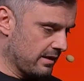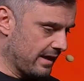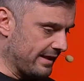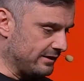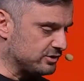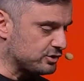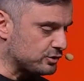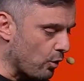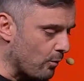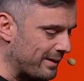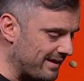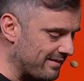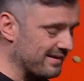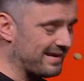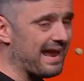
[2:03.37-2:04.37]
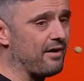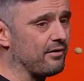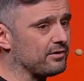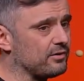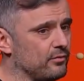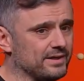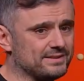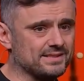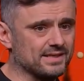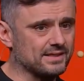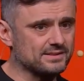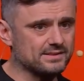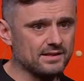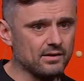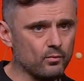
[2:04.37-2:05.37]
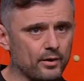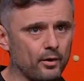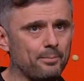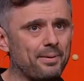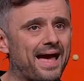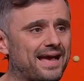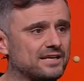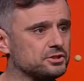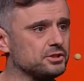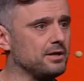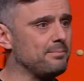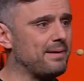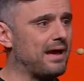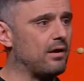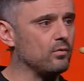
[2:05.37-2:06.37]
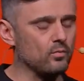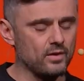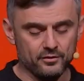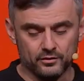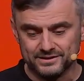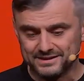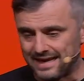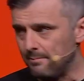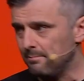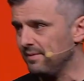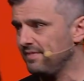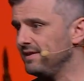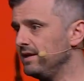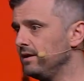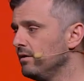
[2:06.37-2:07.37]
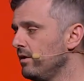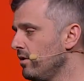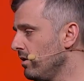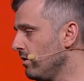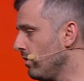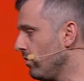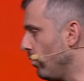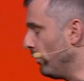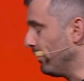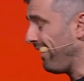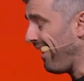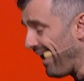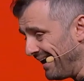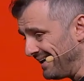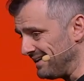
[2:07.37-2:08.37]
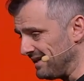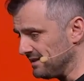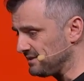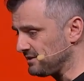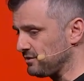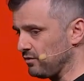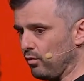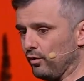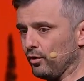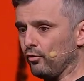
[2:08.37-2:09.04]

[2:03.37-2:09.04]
And so many of the characteristics that we are passionate about, whether it's empathy or kindness or